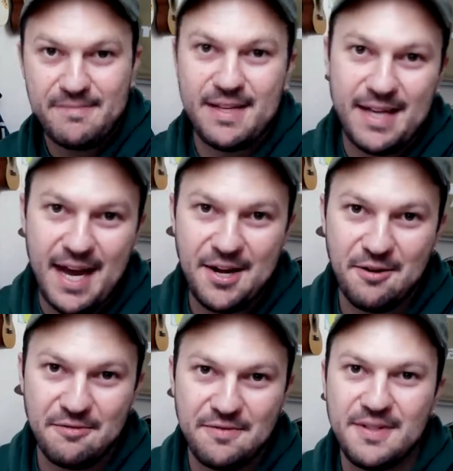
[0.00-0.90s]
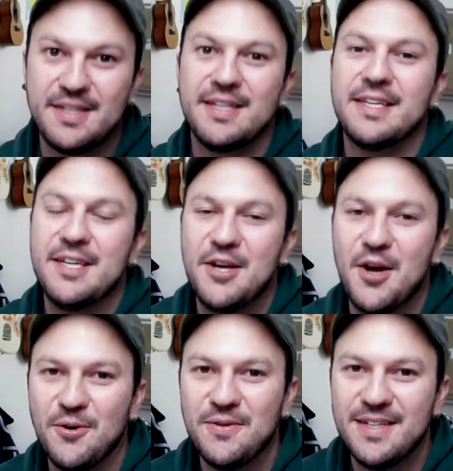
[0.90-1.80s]
kind of,
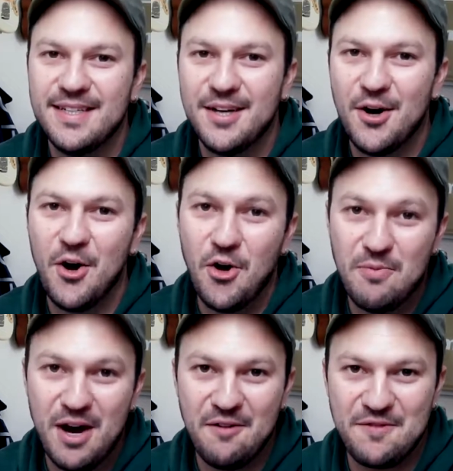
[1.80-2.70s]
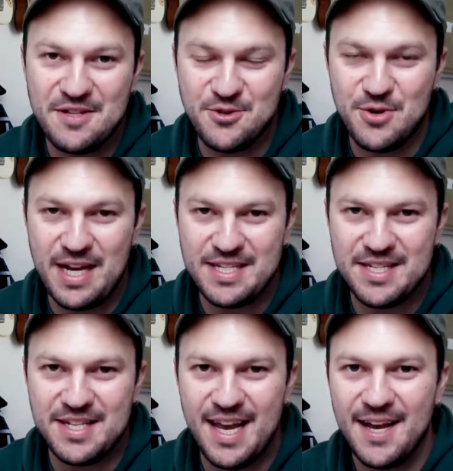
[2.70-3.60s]
home office dress
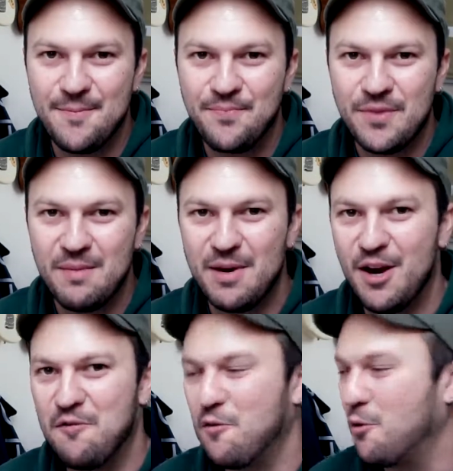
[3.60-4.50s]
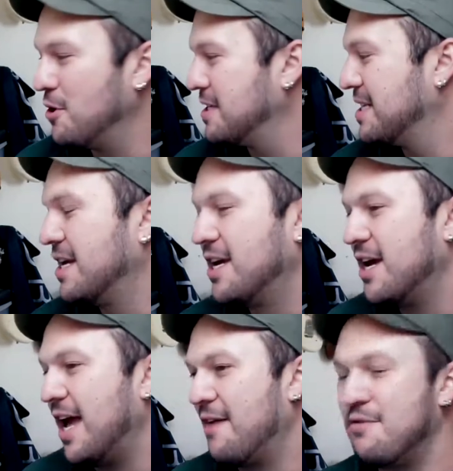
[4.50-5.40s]
today. But of course,
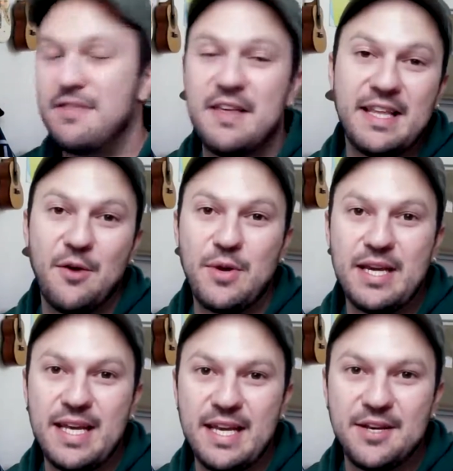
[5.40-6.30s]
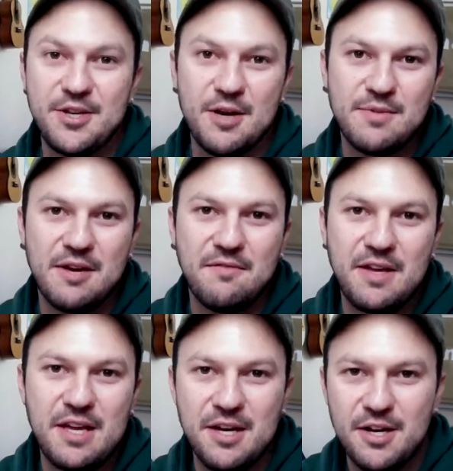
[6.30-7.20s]
everything that we need in terms of
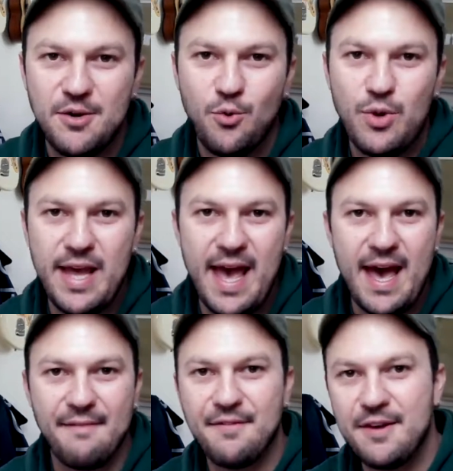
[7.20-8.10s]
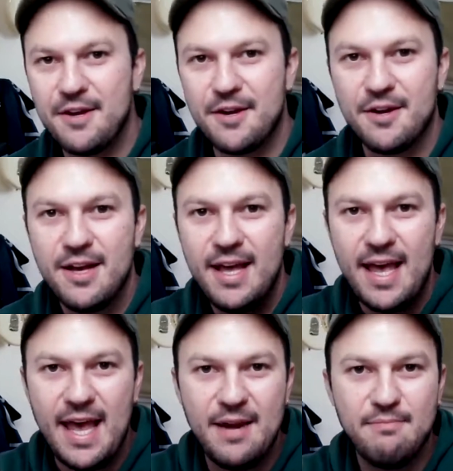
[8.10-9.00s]
gear, we have here.
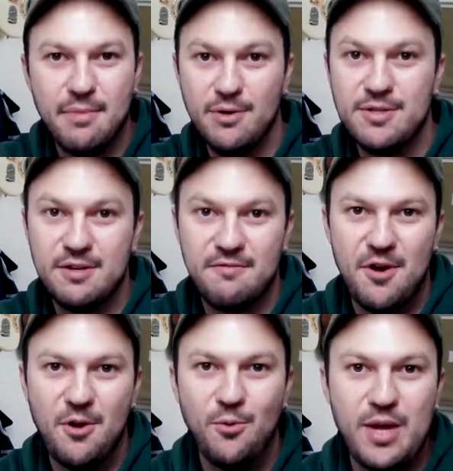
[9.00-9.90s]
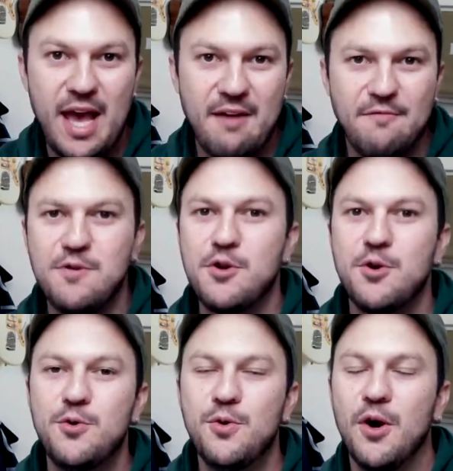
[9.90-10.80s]
And most of all, we have
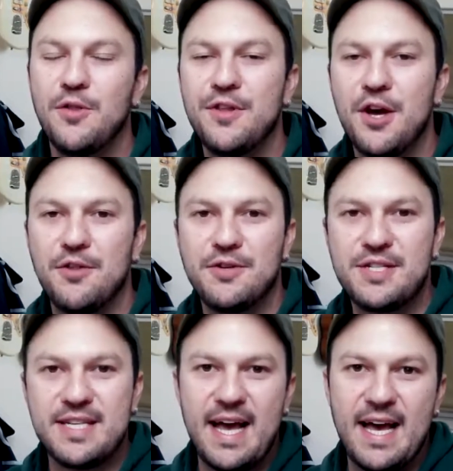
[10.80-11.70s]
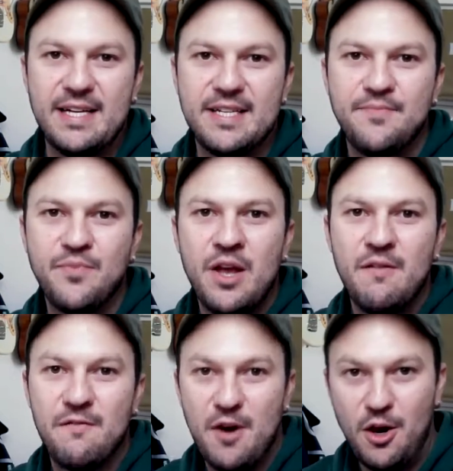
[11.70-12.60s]
you on the other side
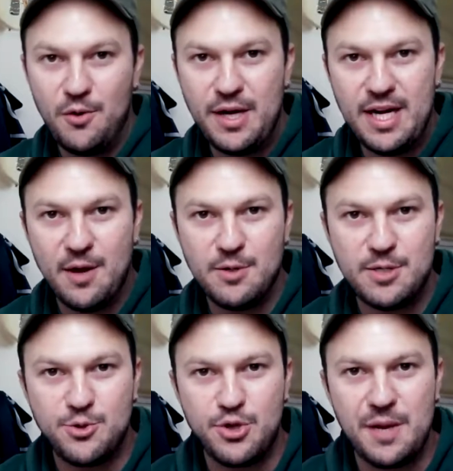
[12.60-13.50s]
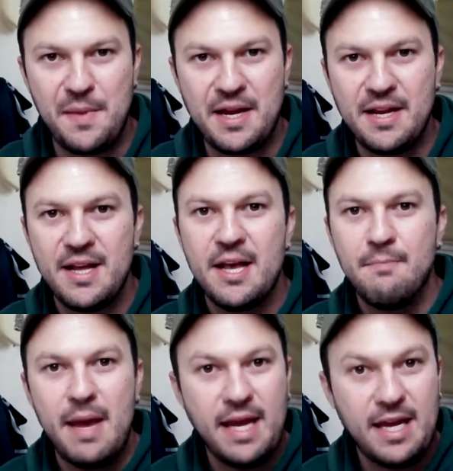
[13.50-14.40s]
following our streaming,
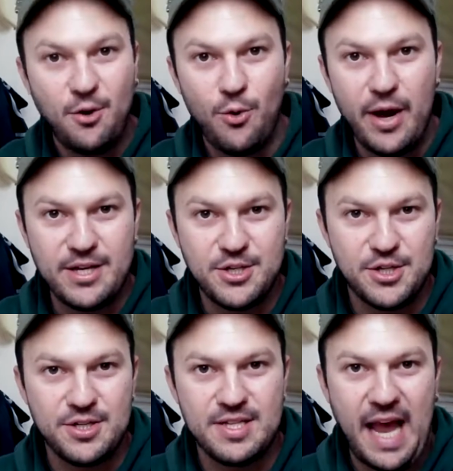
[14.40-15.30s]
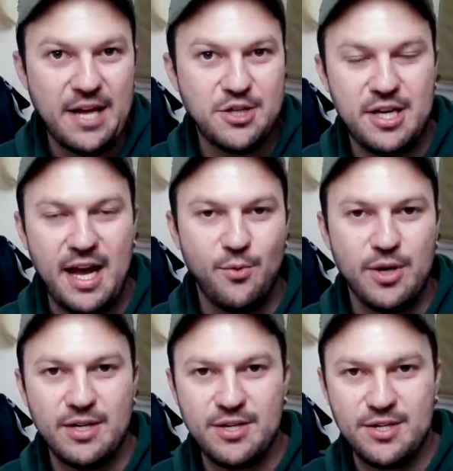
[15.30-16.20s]
making questions. Actually, I
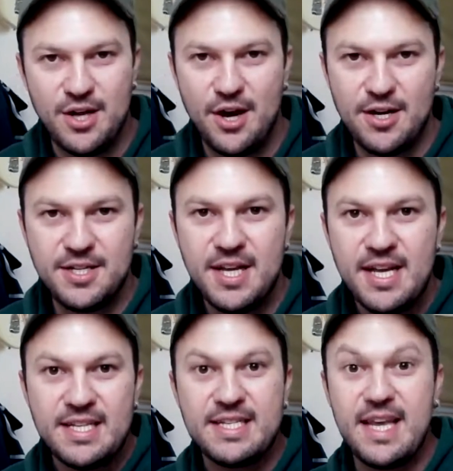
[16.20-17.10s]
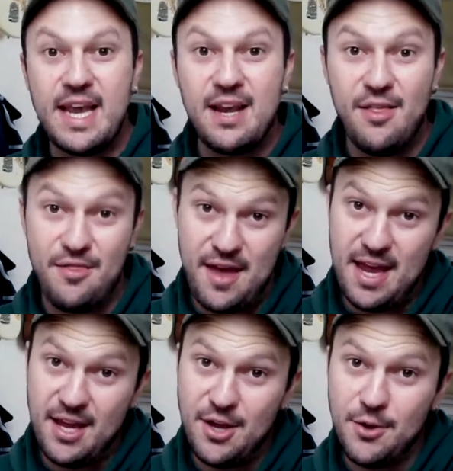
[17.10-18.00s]
want to start saying
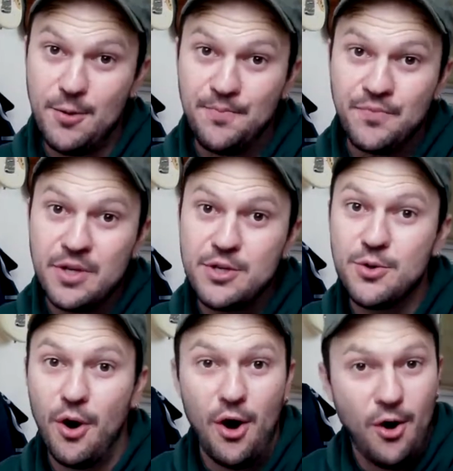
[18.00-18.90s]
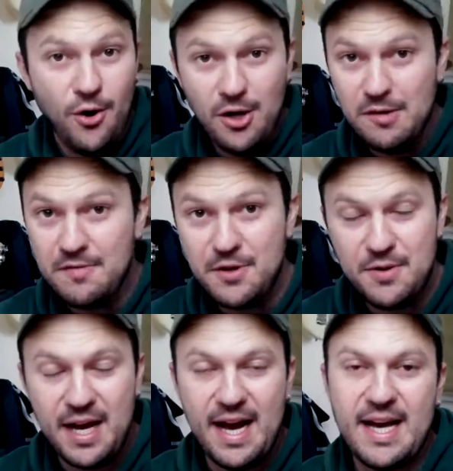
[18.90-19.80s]
thank you to all of you
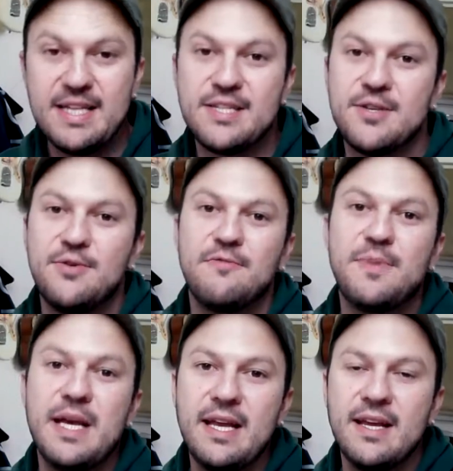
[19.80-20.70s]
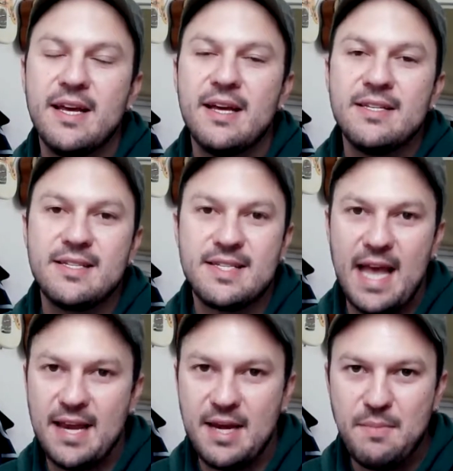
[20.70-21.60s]
guys who've been
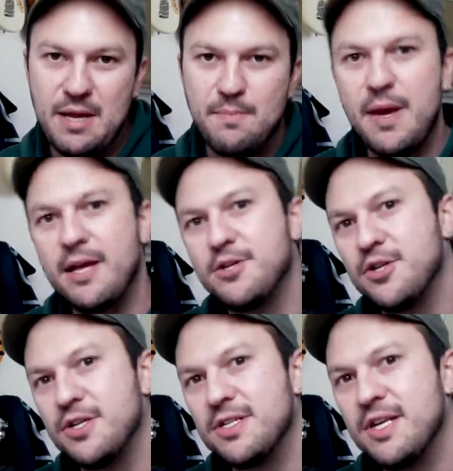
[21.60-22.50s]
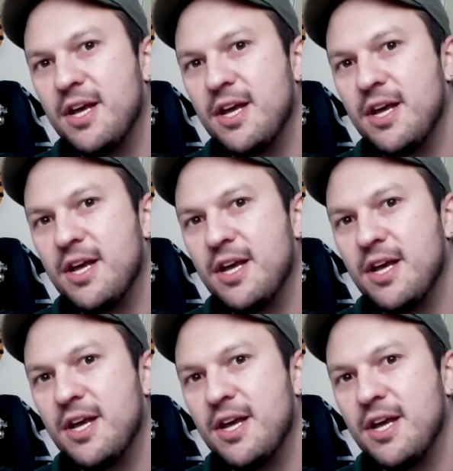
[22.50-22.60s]
sending me pictures.